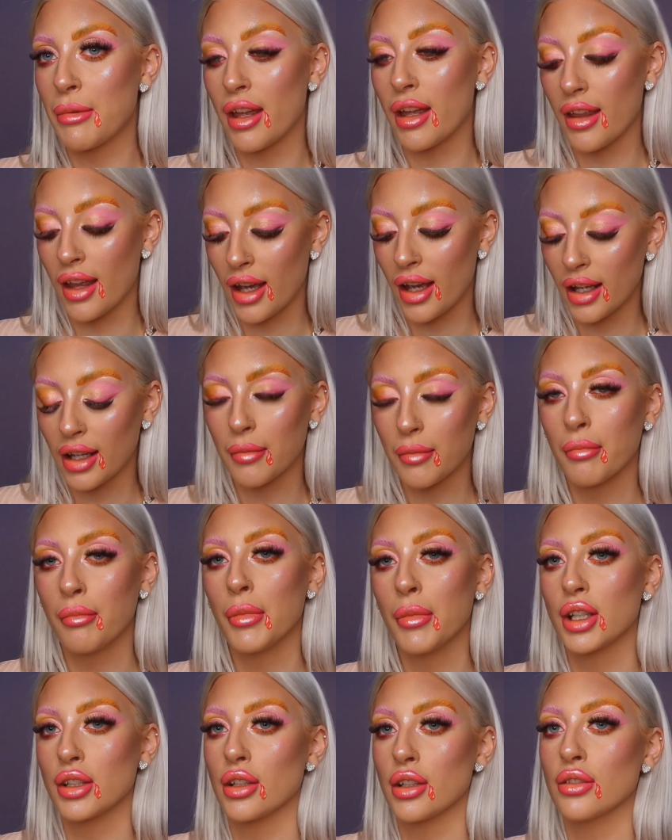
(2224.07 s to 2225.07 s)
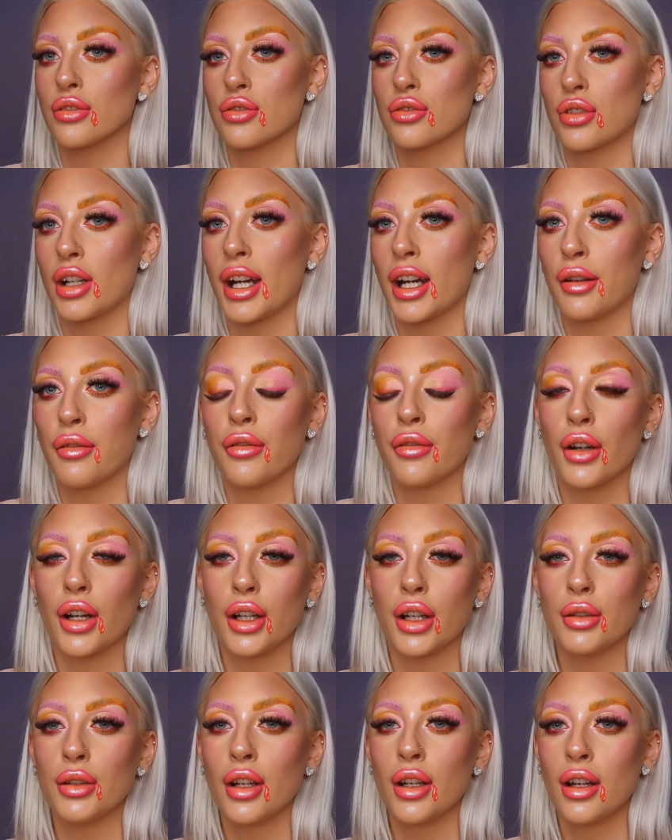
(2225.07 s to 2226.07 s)
at like McDonald's
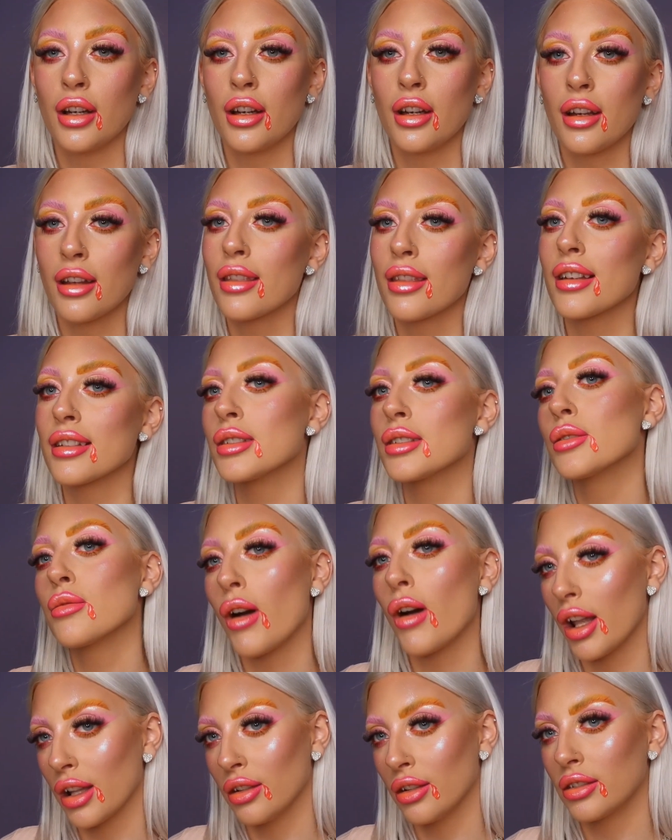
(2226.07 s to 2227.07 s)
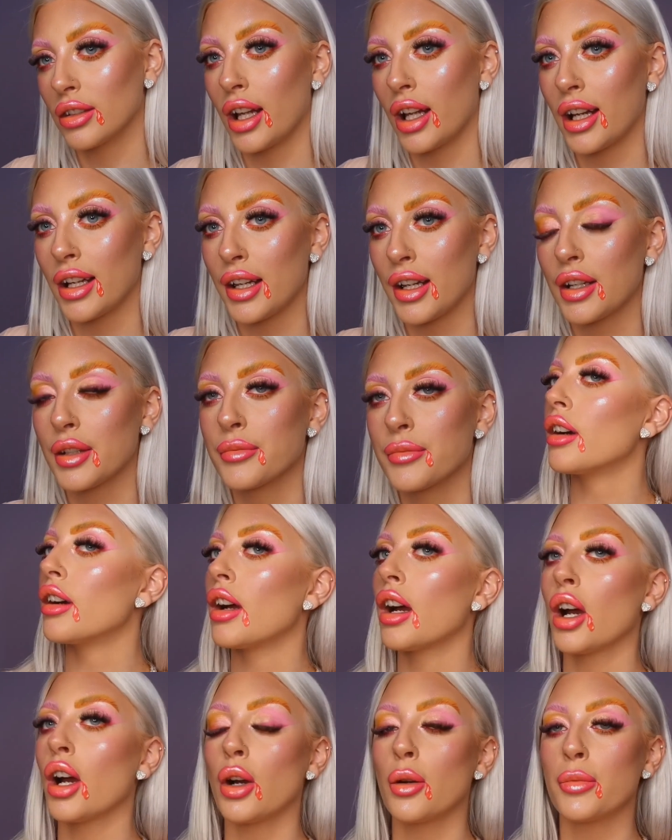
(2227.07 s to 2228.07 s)
drive-thru, this is what I look like. I
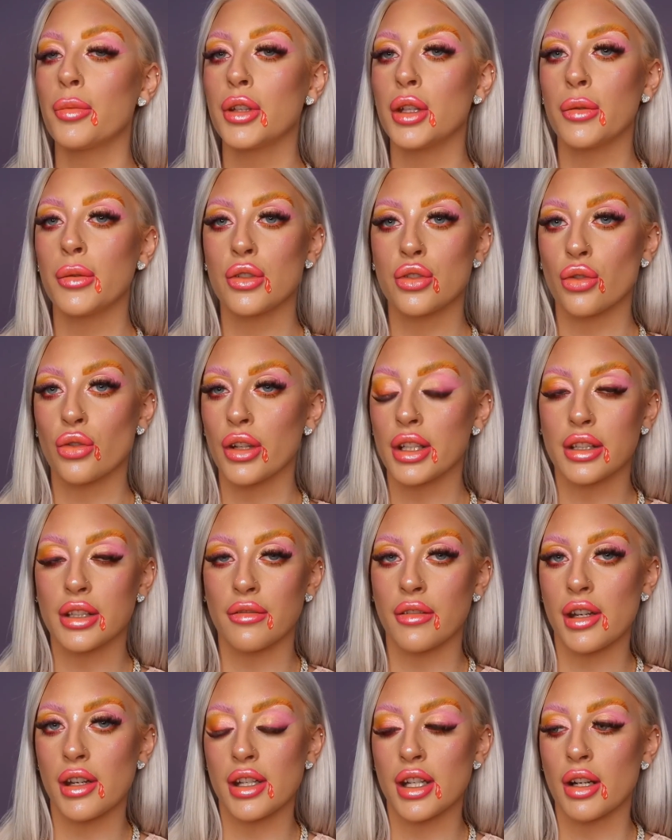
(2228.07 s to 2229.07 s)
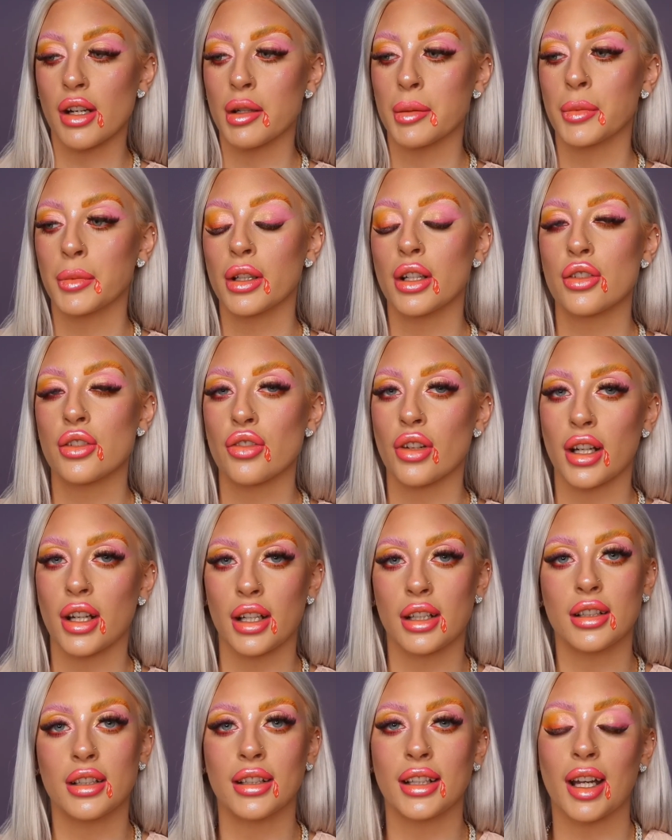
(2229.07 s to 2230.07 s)
hope you enjoyed the video. I'm going to try
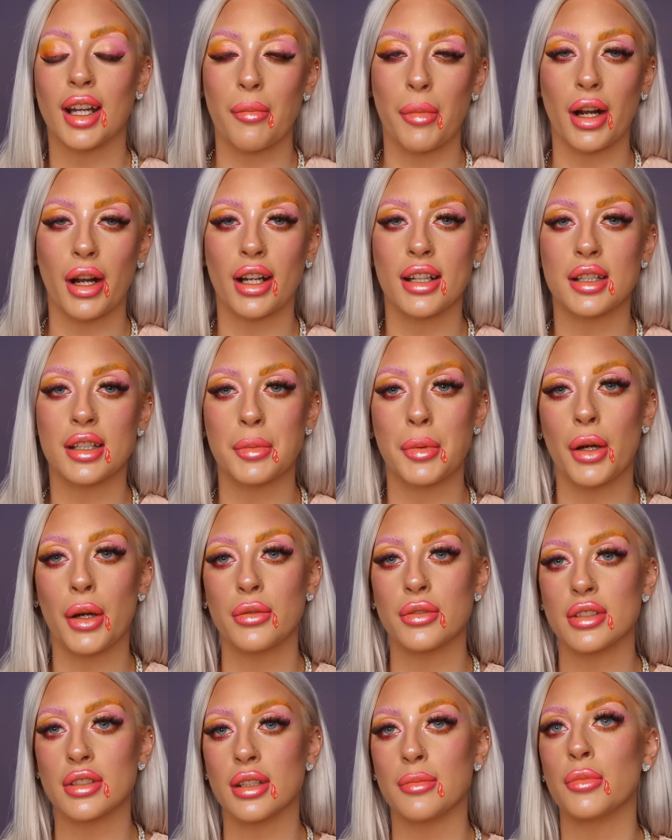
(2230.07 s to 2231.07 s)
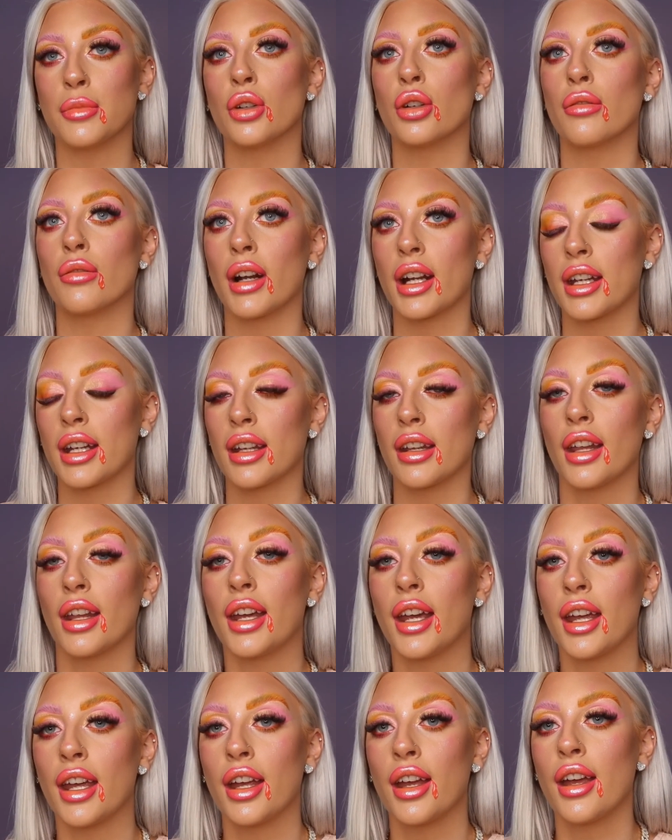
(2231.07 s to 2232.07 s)
and get back into posting more
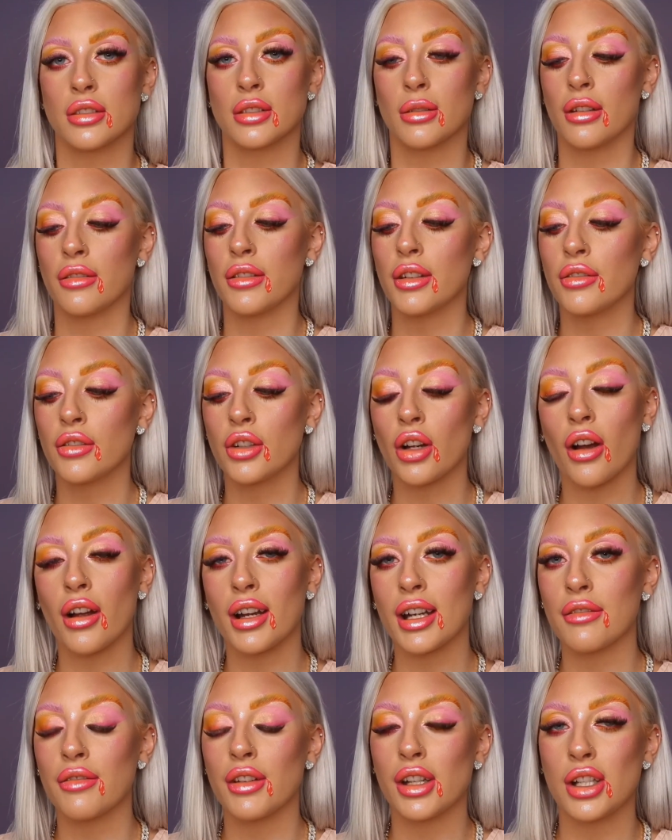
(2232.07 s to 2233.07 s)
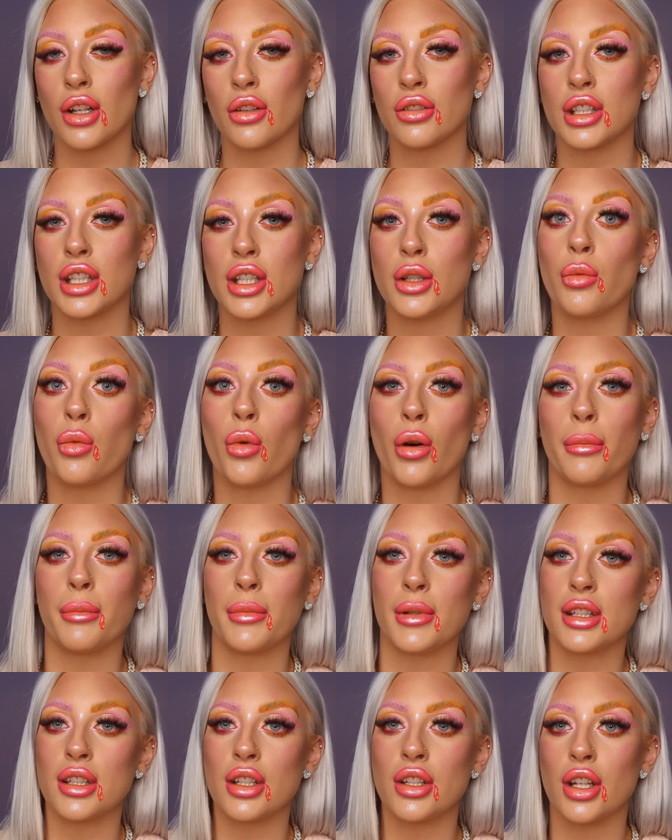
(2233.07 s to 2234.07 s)
regularly. So if you've got any videos that you want me
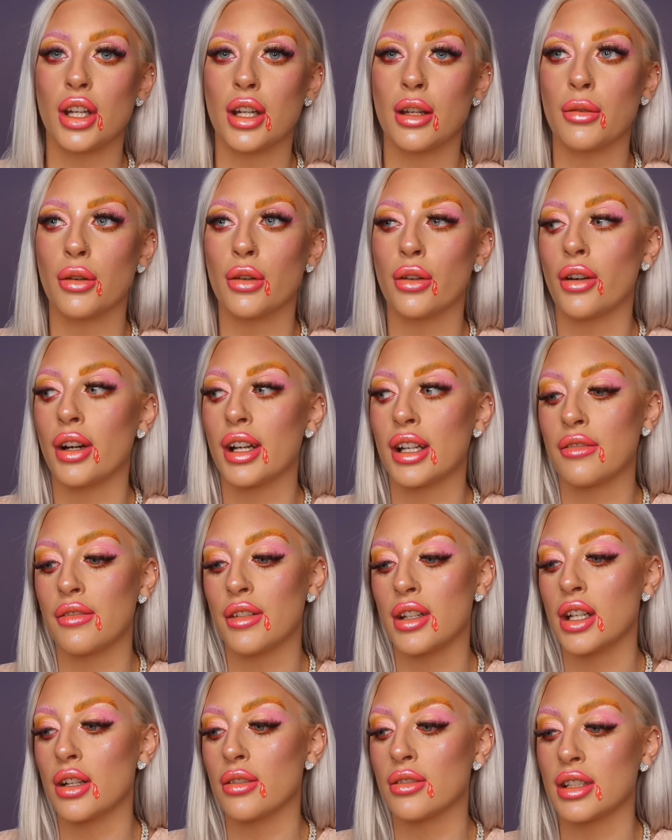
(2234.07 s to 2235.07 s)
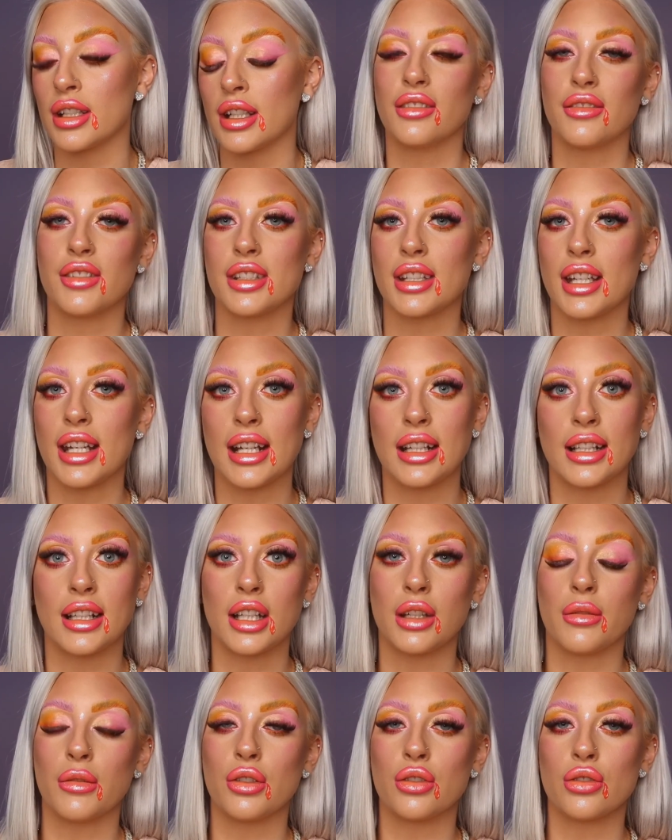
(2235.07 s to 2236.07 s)
to do, or any videos that you've seen that
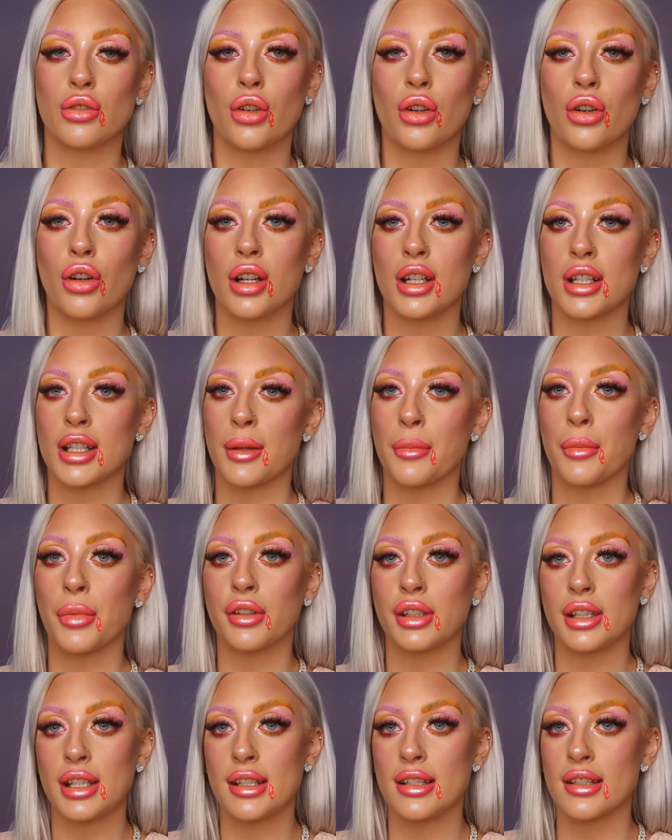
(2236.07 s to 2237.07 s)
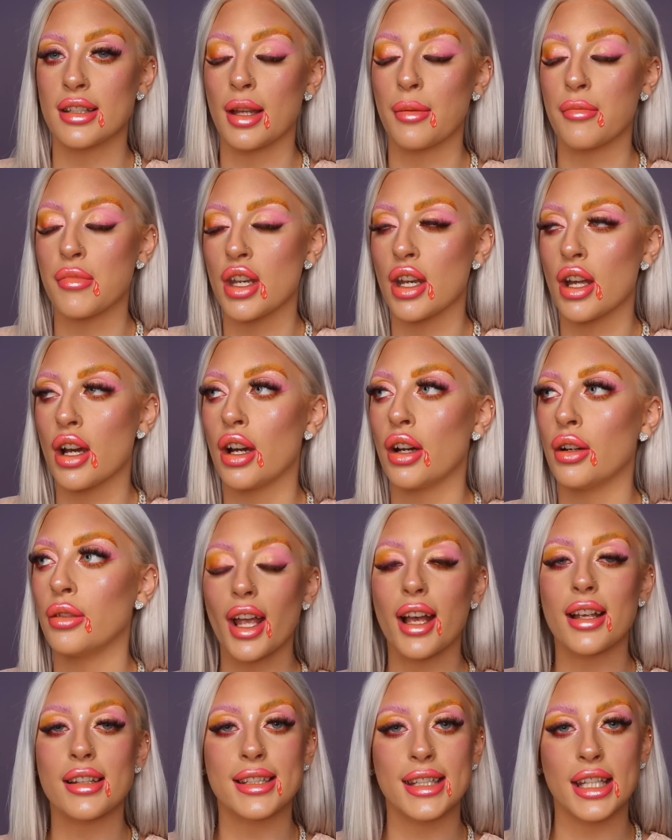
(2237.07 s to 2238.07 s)
you enjoyed, then please let me know.
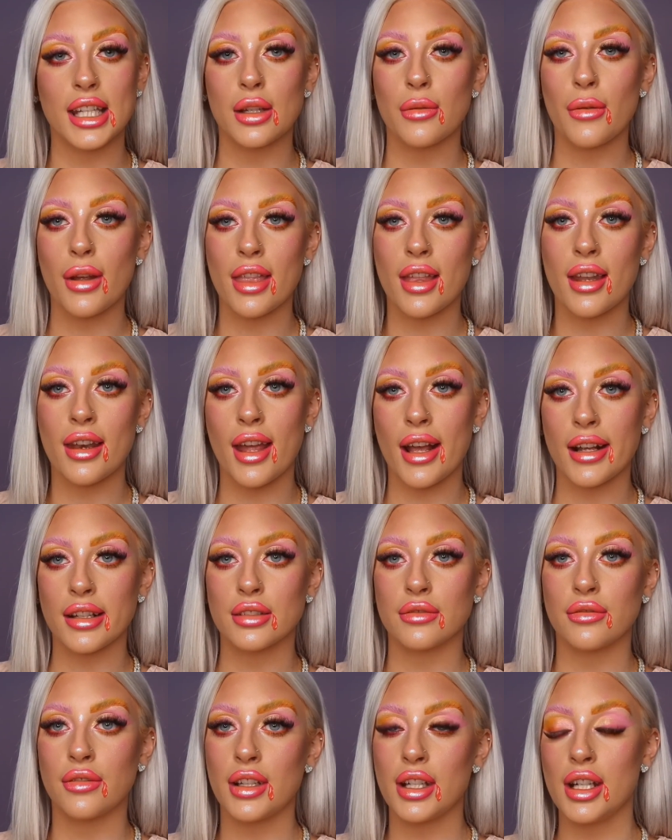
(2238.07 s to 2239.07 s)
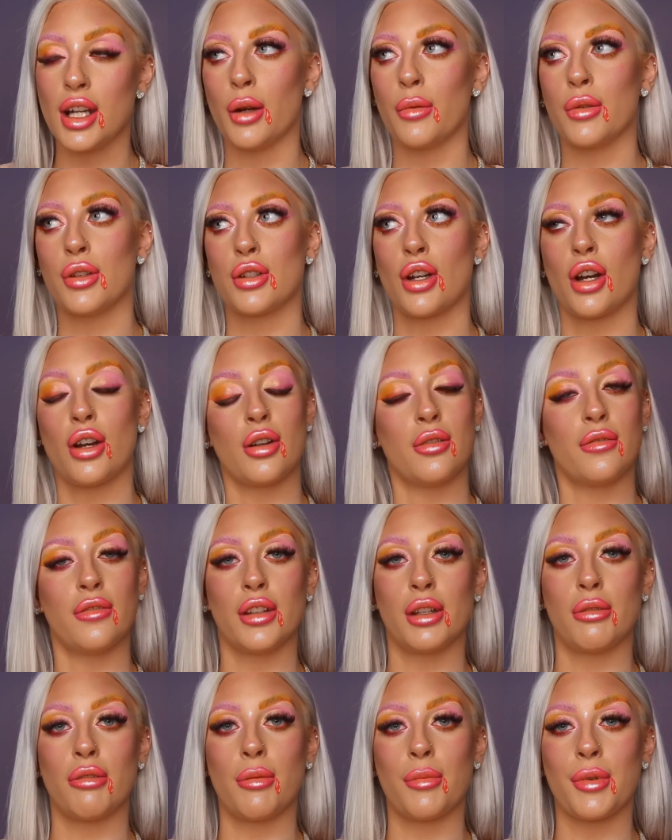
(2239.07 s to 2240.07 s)
I'll see you in the next video, which hopefully
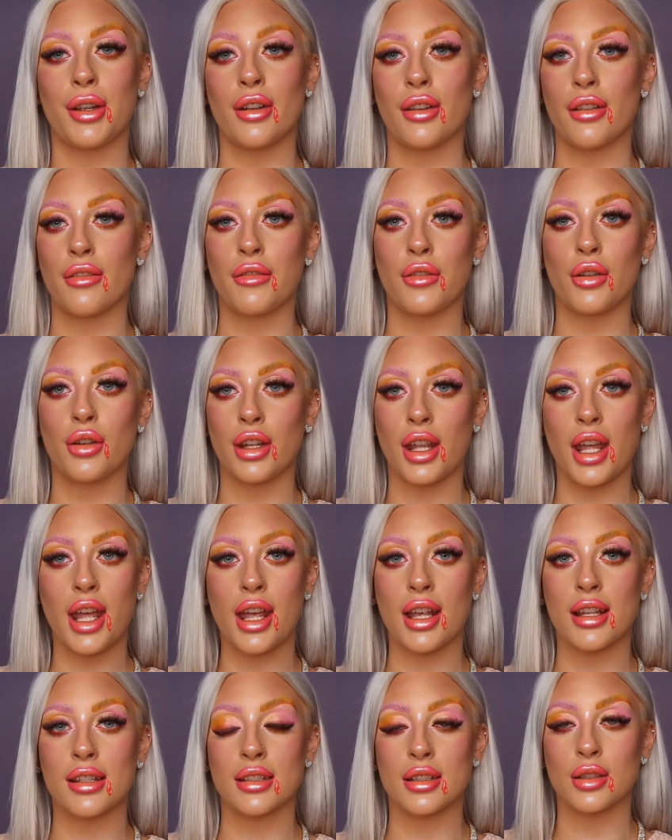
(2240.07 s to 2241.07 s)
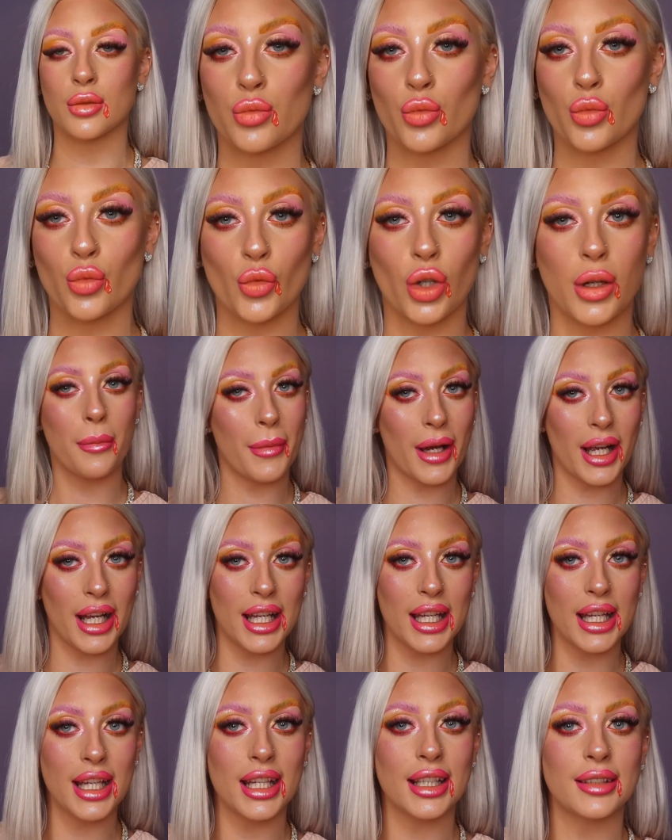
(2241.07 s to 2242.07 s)
won't be another 4 years.
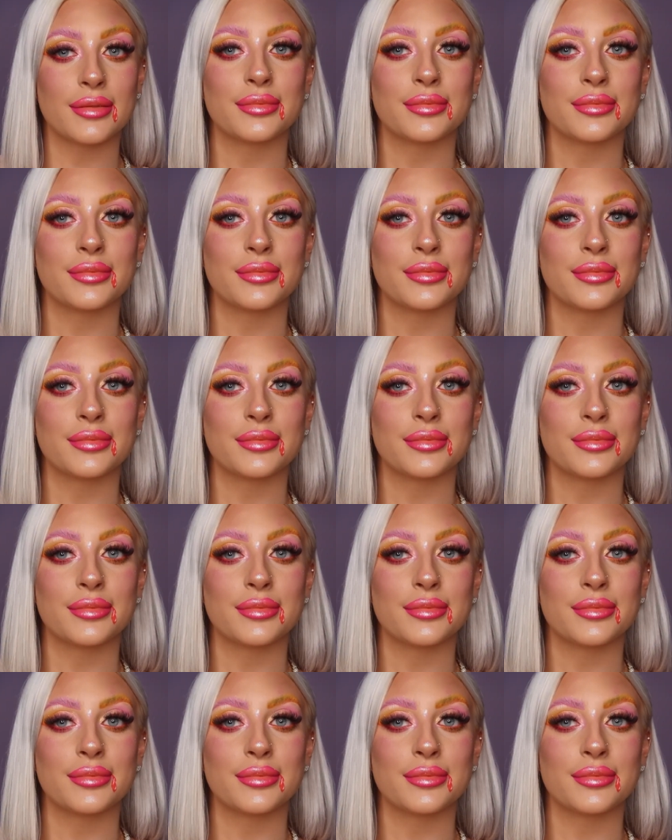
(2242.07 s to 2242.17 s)
Bye!